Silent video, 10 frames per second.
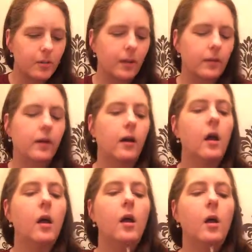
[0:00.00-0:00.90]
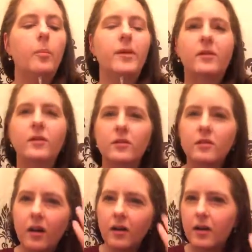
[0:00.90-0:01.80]
out with that. Because
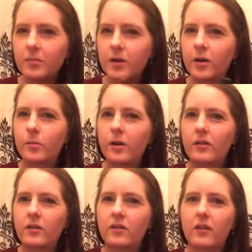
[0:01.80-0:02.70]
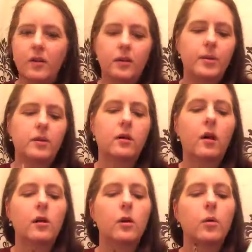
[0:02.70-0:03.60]
I like my eyebrows a slightly bit
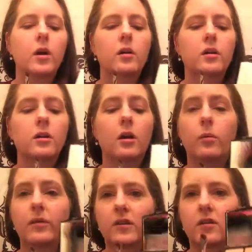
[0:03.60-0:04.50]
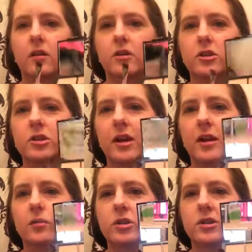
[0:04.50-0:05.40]
darker, we are going to go with the darker shade,
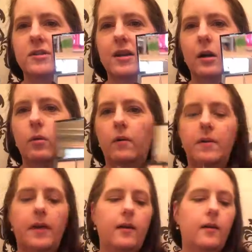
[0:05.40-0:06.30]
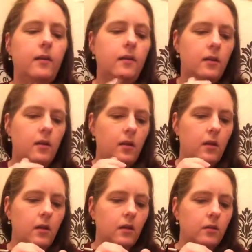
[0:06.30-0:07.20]
which is that one there.
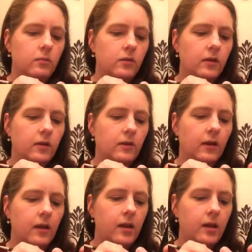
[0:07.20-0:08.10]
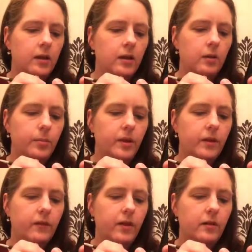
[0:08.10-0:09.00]
And I'm just going to take a little bit
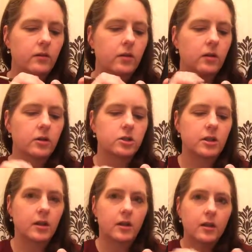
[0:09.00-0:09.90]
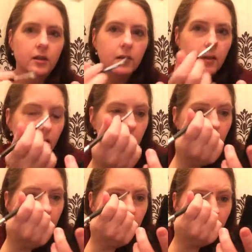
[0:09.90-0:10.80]
of that darker shade,
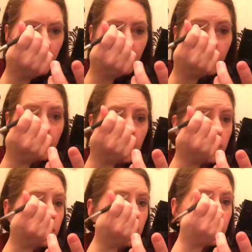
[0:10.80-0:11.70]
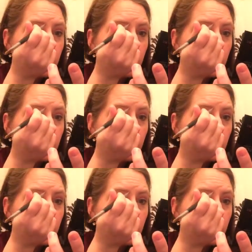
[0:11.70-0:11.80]
and